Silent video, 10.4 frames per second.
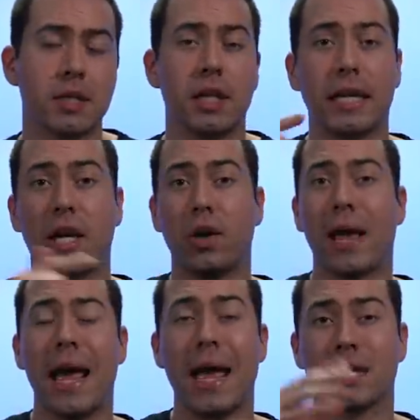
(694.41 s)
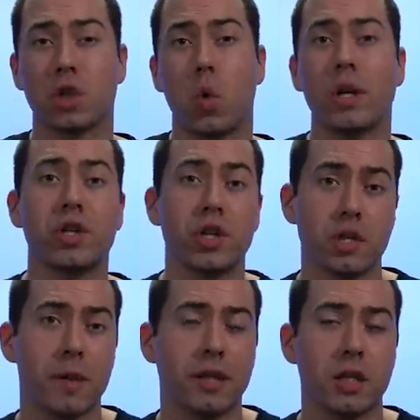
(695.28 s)
click here to ask
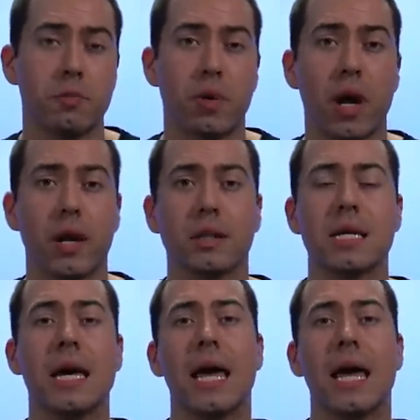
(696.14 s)
questions about this product.